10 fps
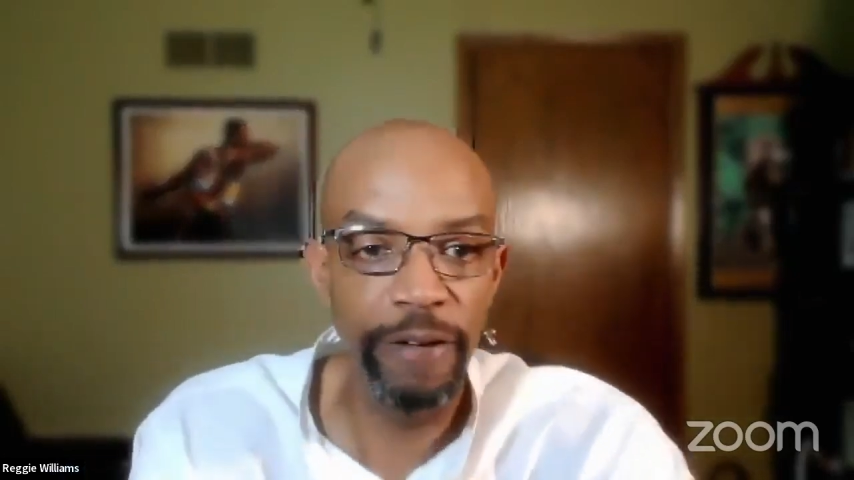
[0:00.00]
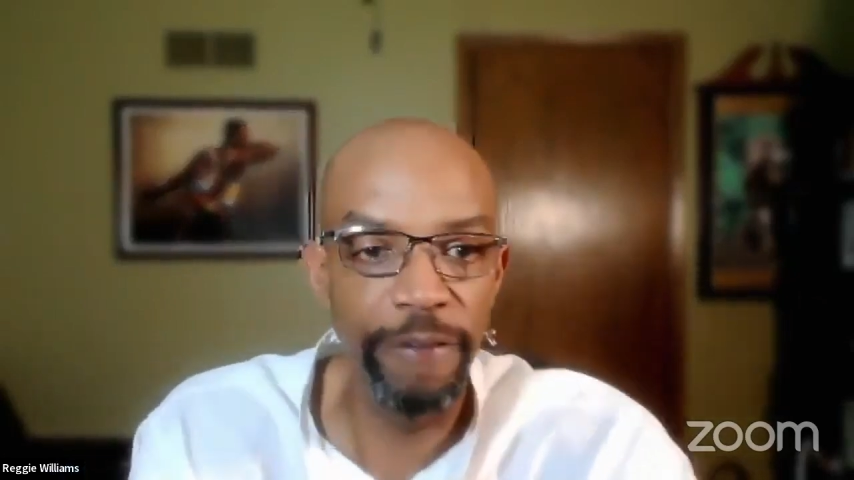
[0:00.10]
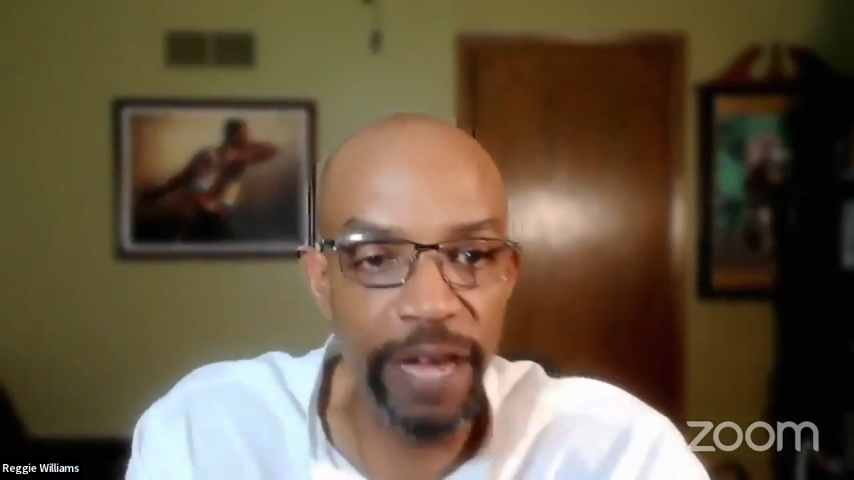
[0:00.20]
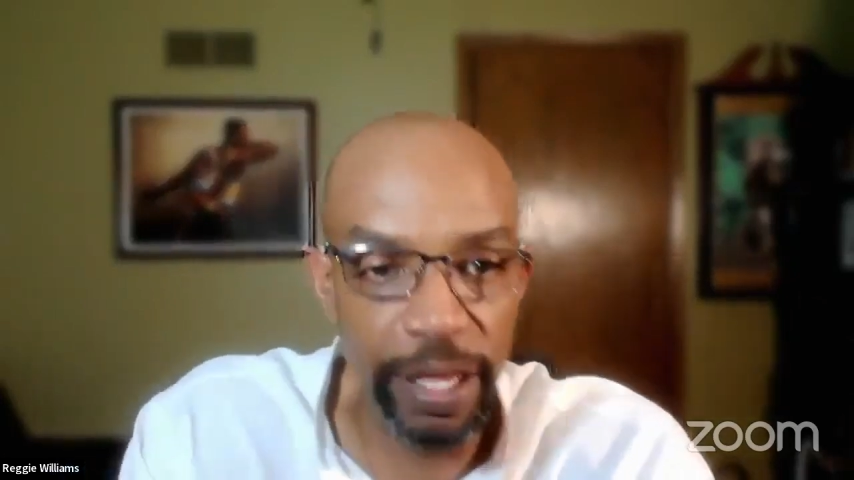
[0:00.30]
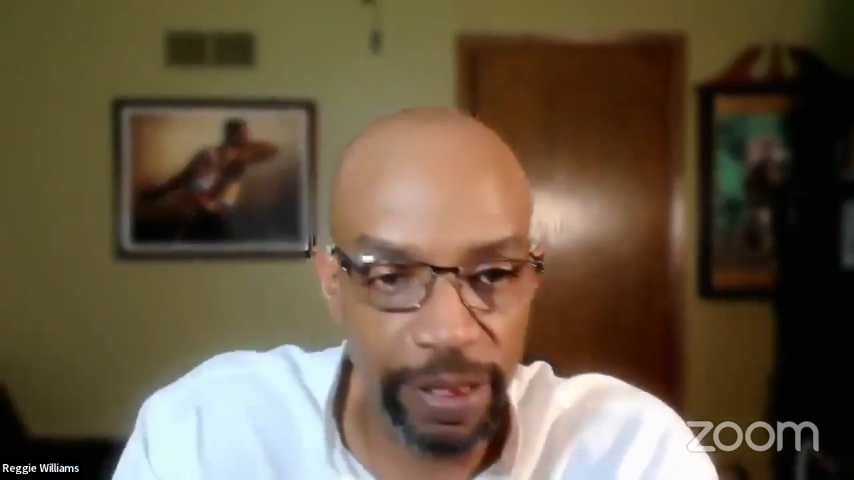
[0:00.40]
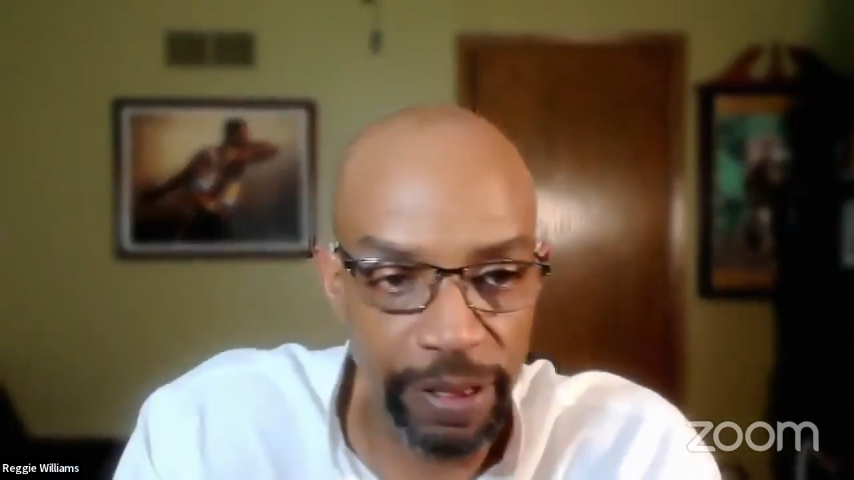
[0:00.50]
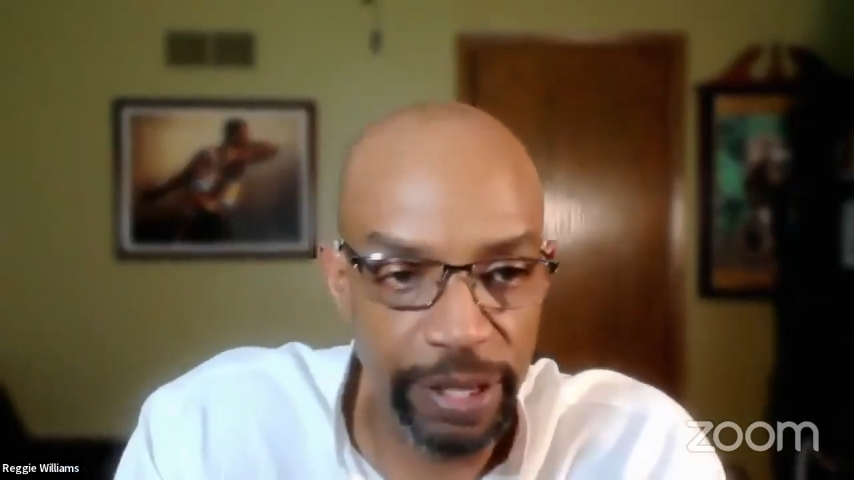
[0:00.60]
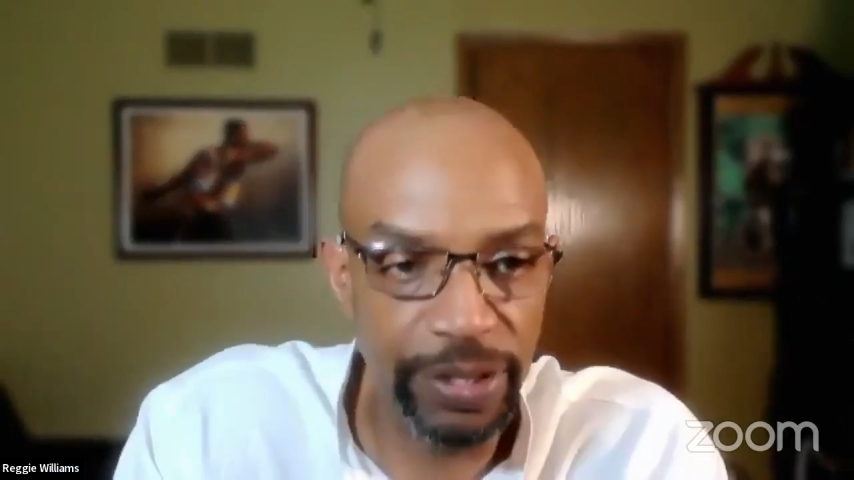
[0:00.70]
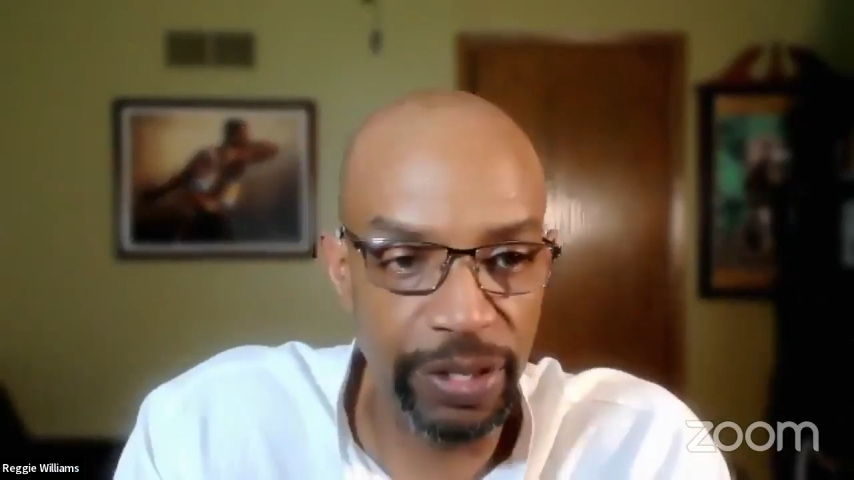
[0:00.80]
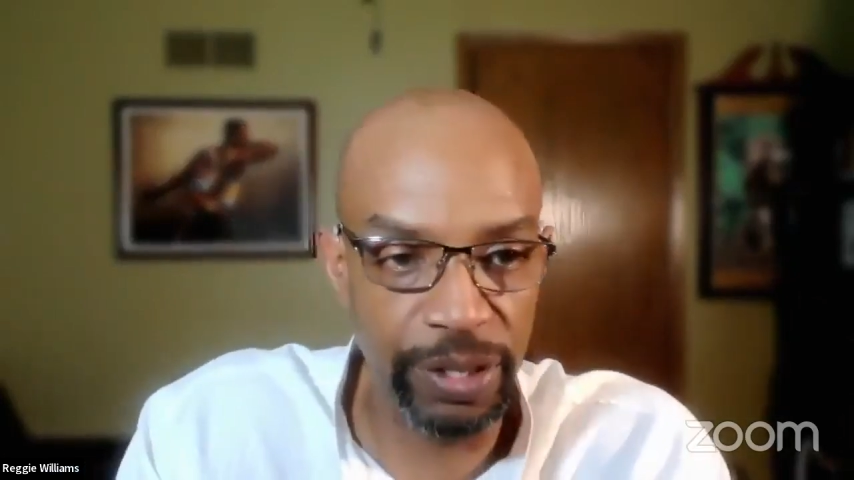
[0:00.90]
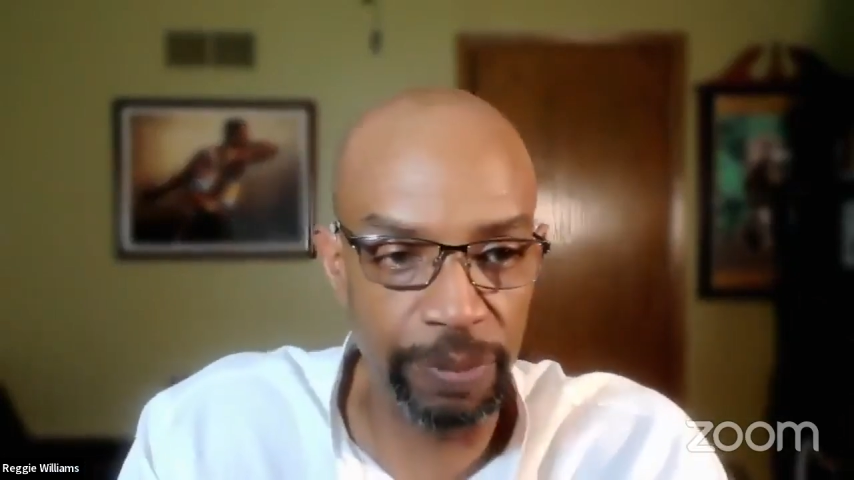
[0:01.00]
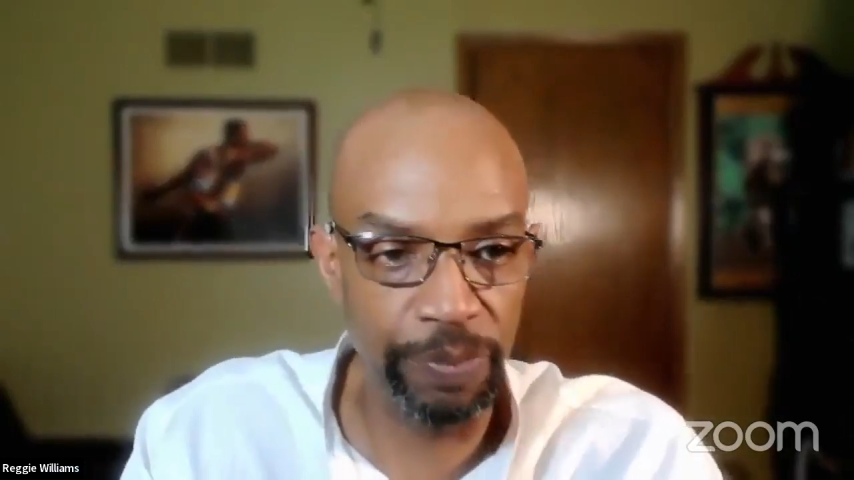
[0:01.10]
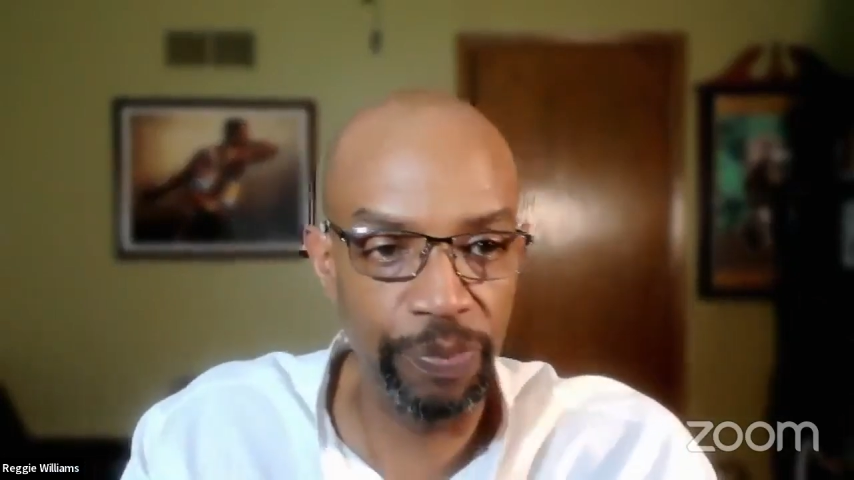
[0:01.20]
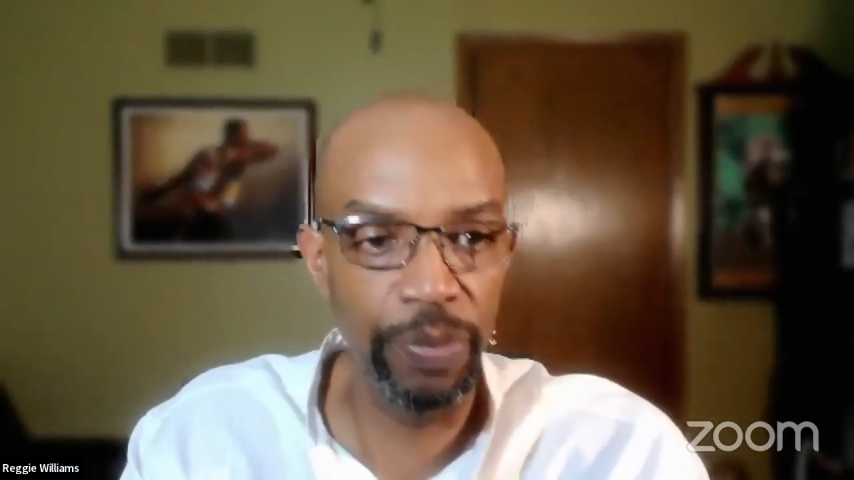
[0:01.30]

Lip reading: faith system.